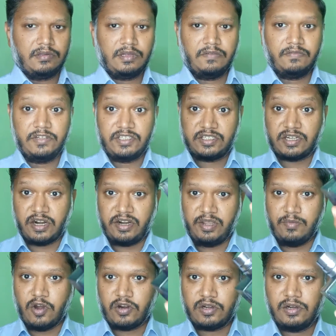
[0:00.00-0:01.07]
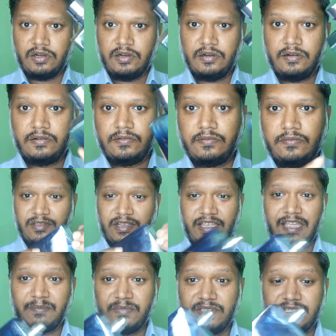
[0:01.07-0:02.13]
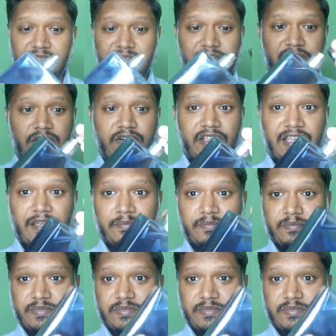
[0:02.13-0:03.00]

Lovely sturdy bottle. So the cap is a click-on cap.